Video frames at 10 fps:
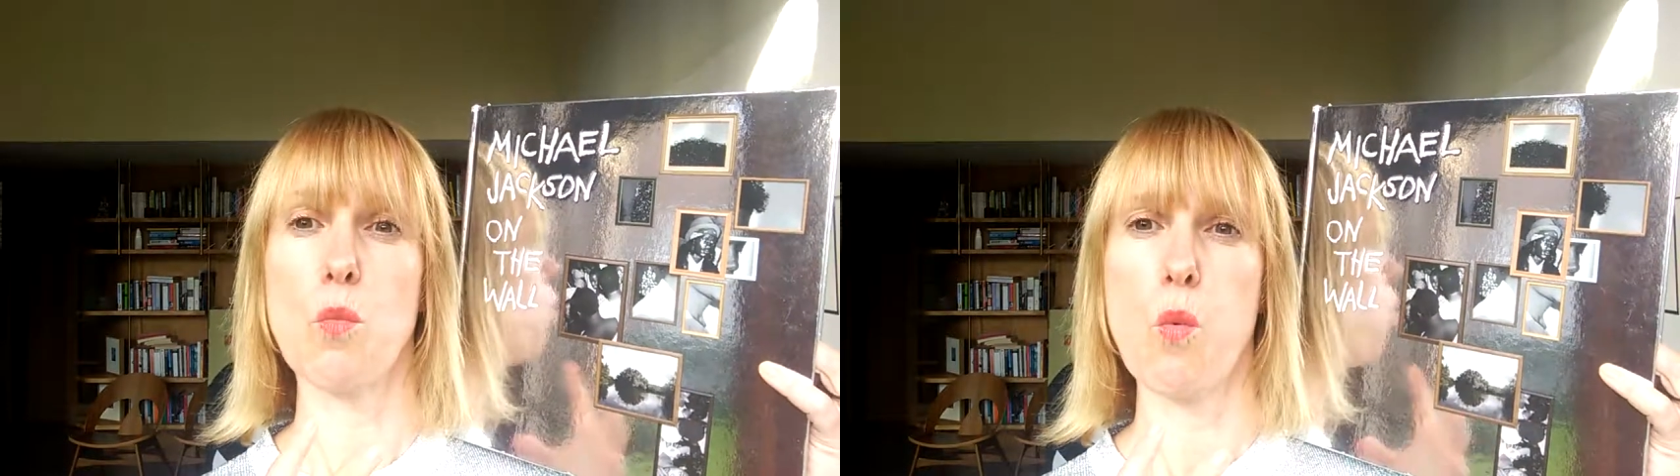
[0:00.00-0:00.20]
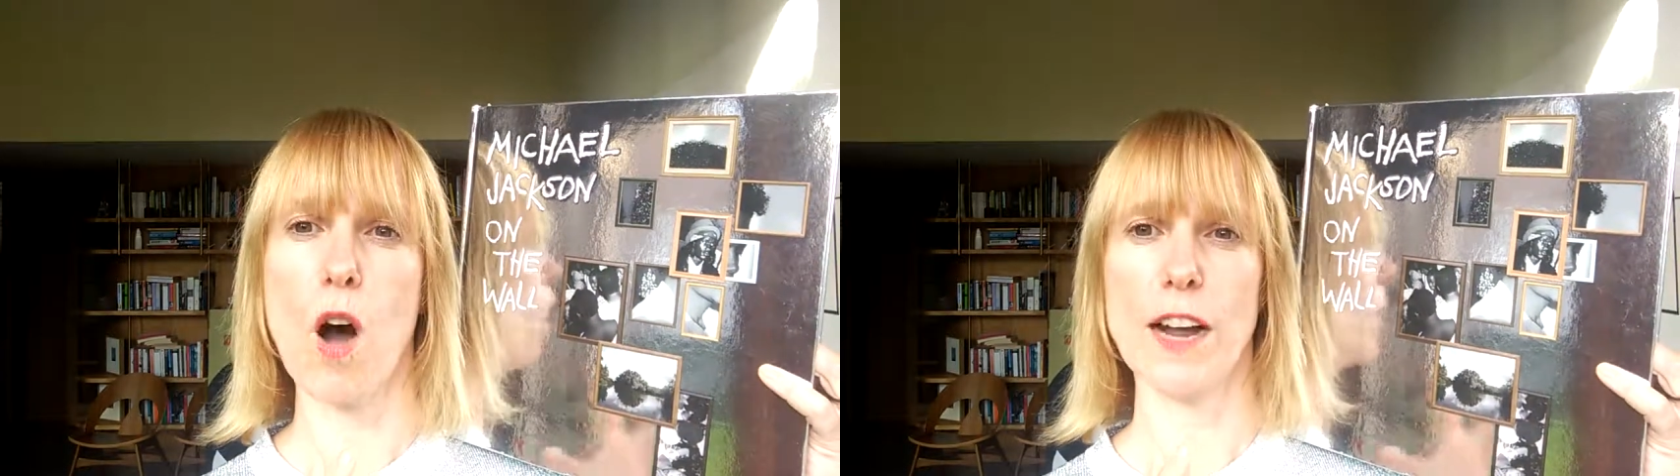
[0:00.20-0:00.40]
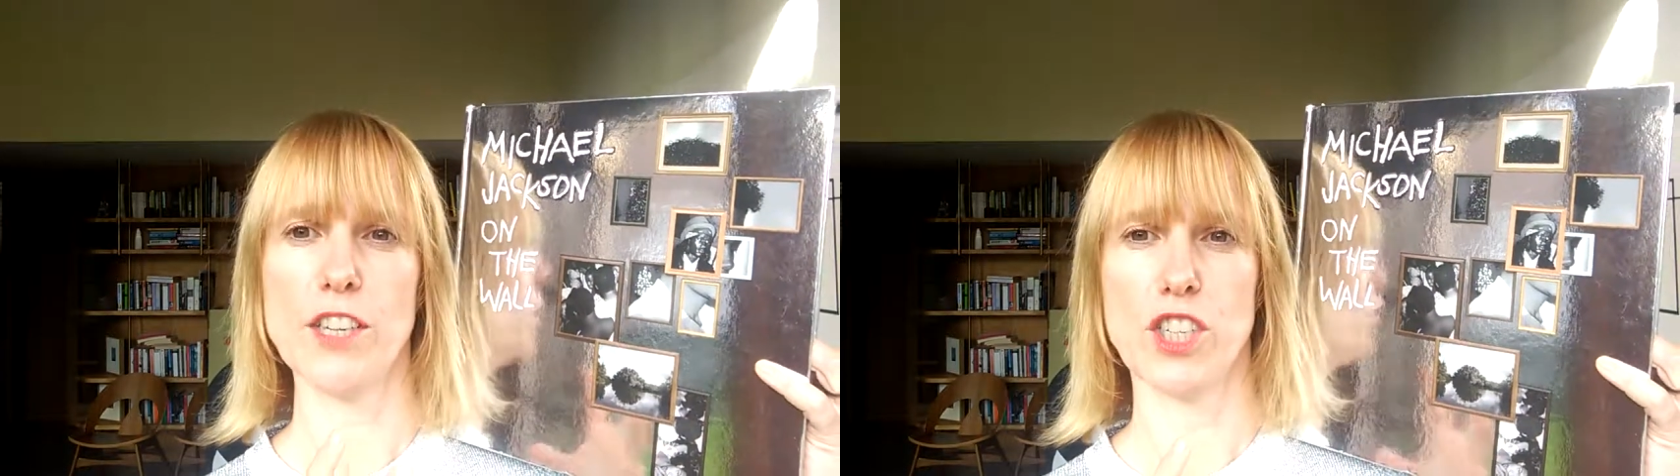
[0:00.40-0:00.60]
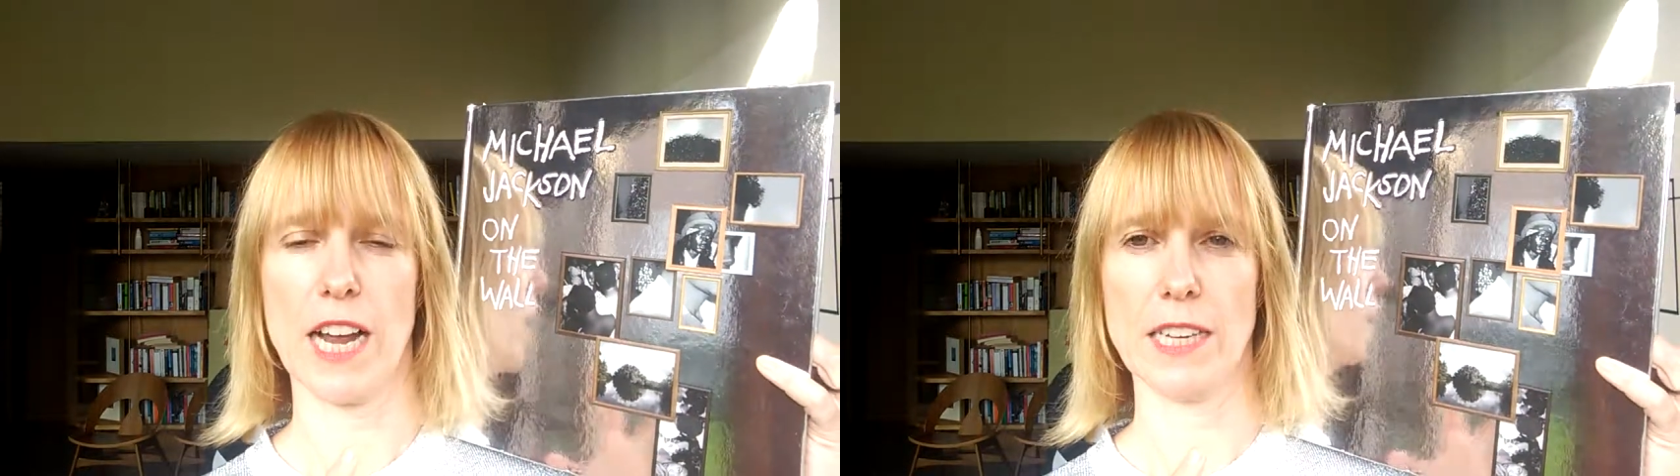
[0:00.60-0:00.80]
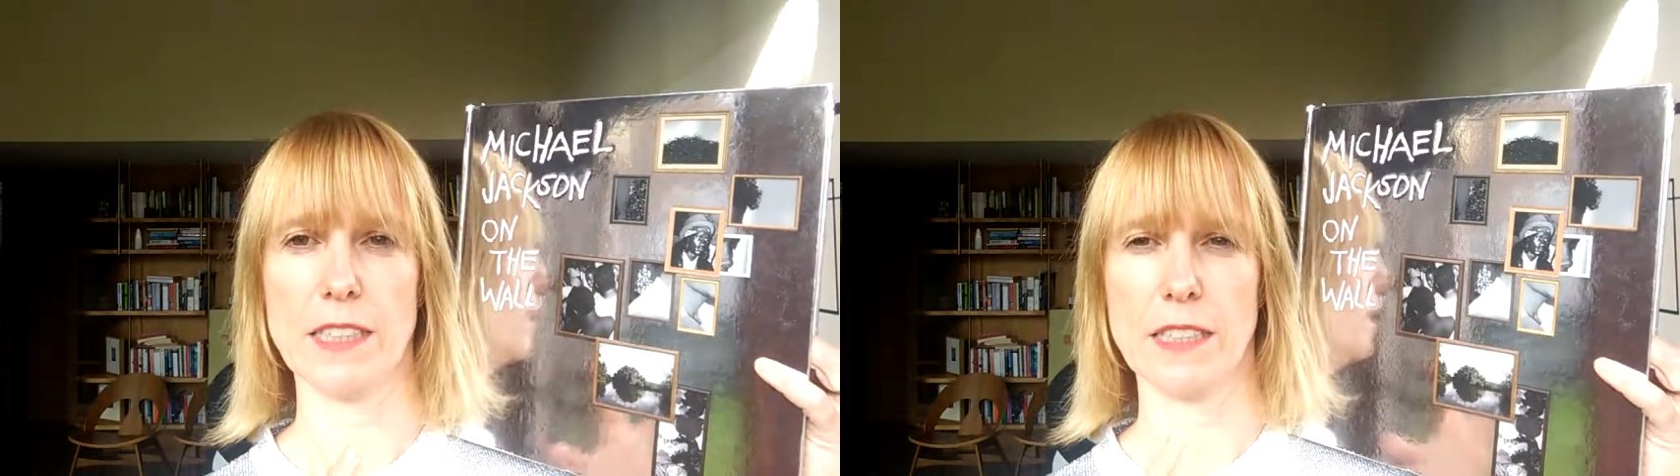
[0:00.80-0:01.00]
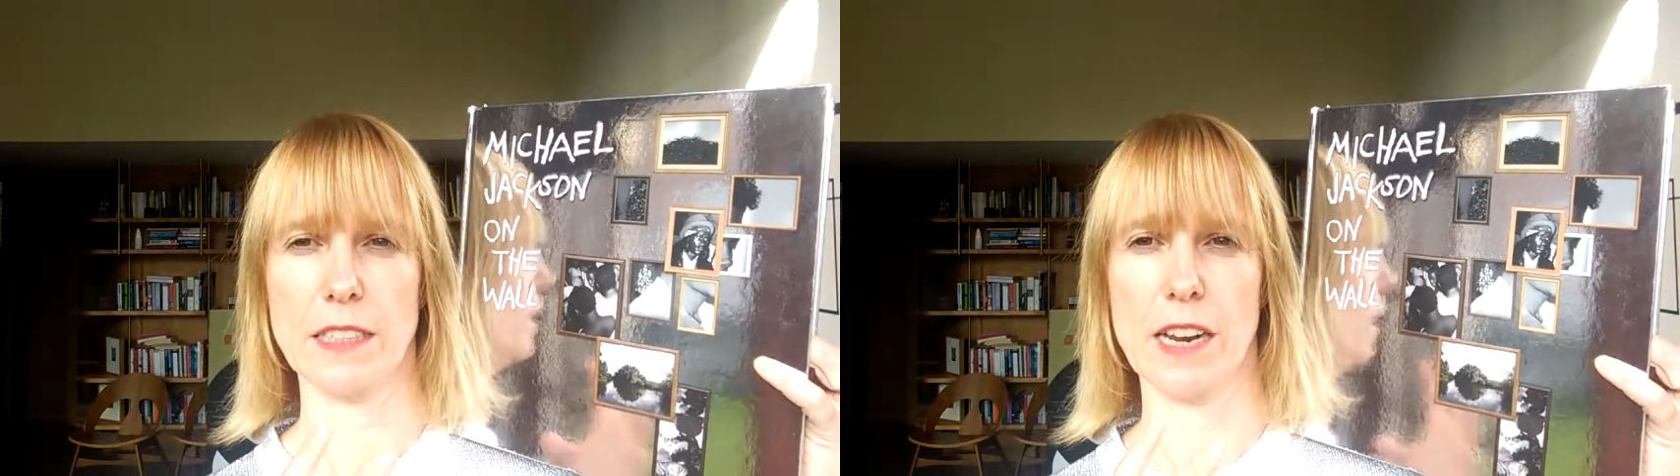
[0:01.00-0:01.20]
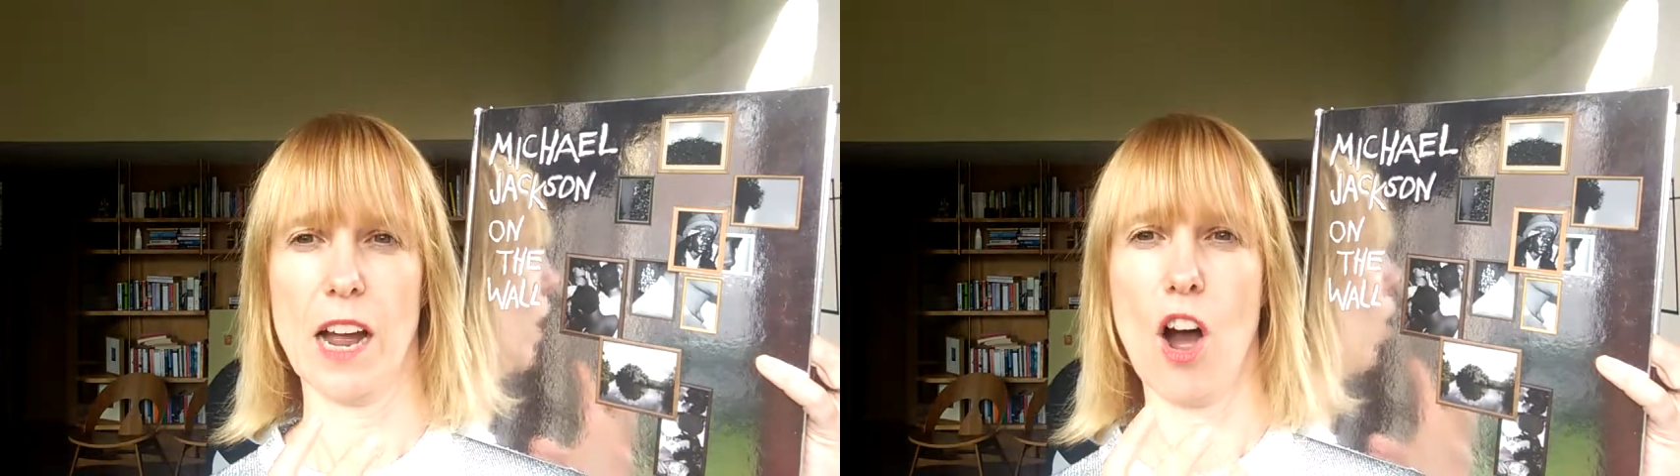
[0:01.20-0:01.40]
why Jackson